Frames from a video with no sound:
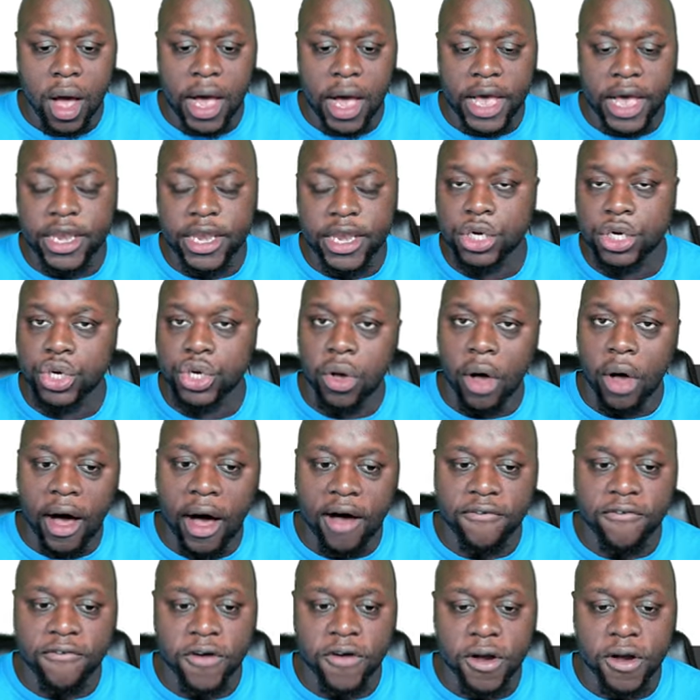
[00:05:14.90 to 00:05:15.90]
initial
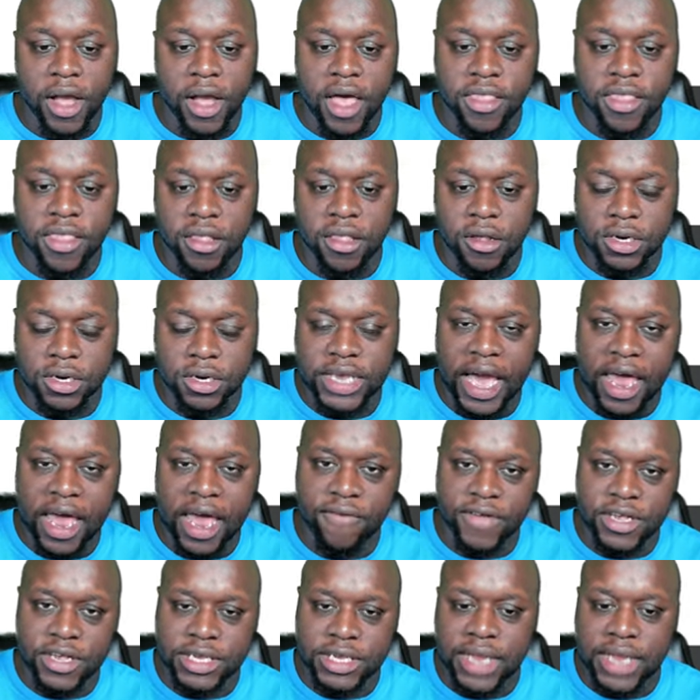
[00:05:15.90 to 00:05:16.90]
offer, and then there's kind
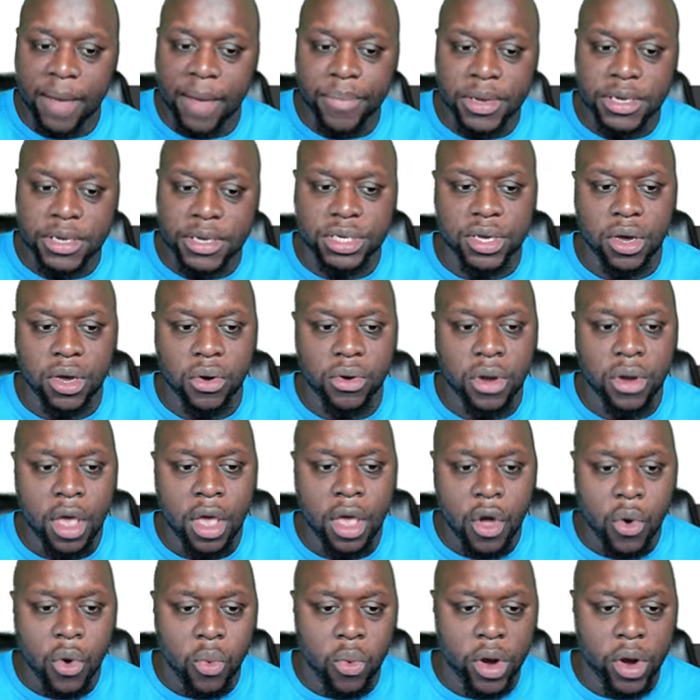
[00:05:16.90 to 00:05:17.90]
of a stepping stone
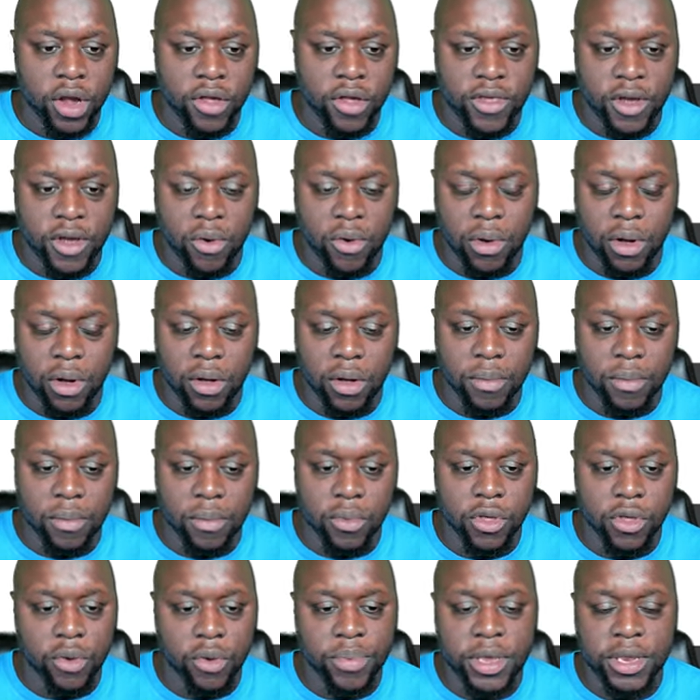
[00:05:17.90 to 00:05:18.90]
where
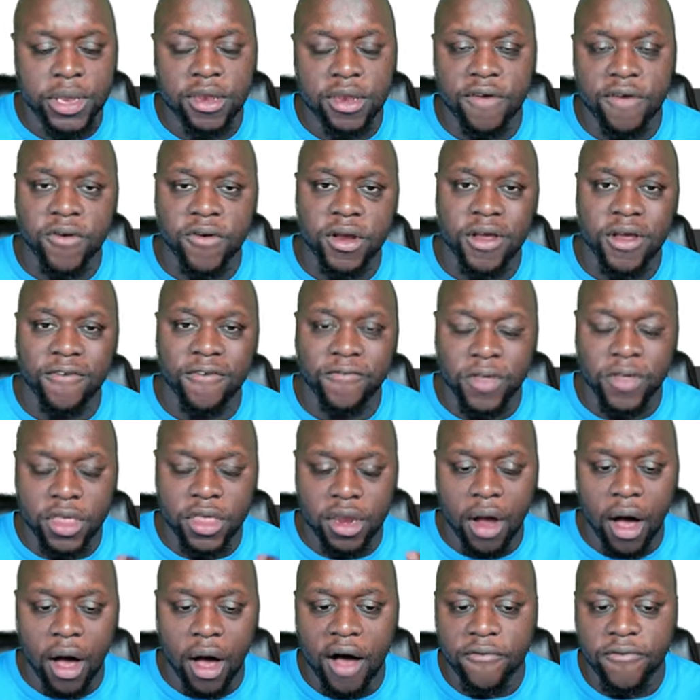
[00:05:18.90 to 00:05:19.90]
there'll be different
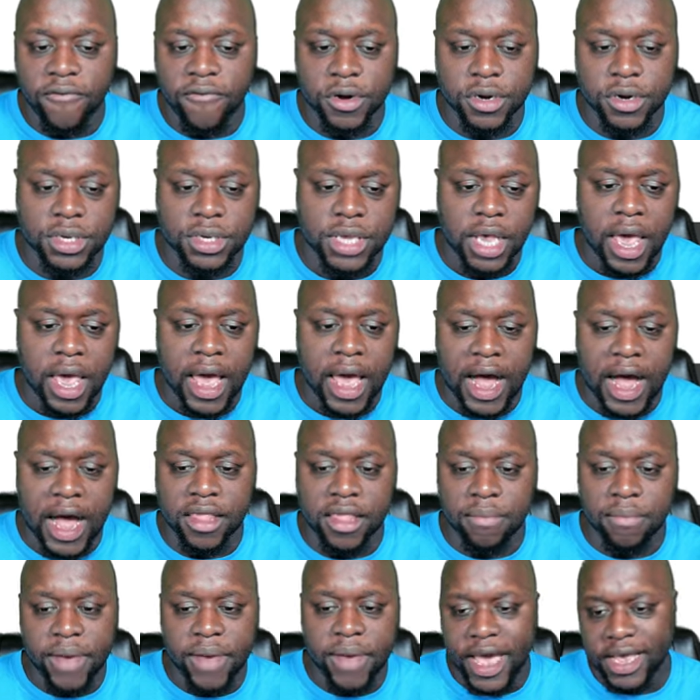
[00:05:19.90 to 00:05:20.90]
affiliate offers on
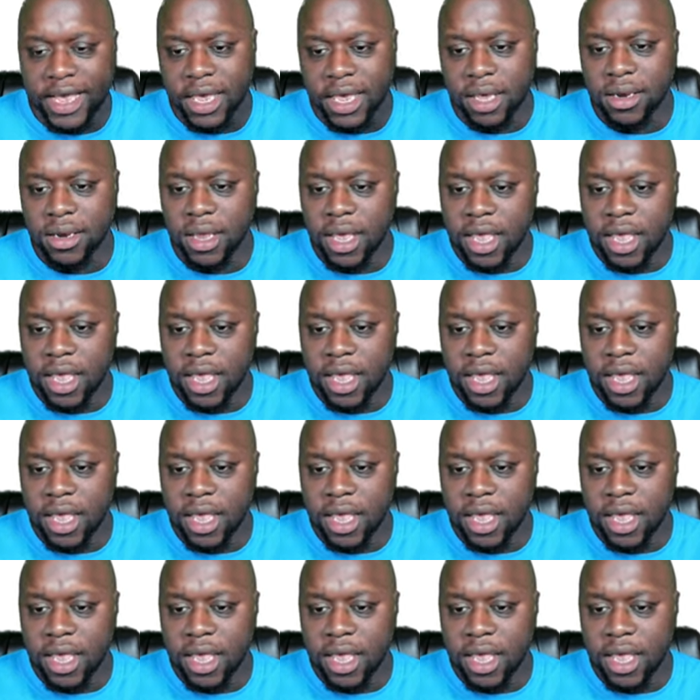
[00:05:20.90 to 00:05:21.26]
the back end.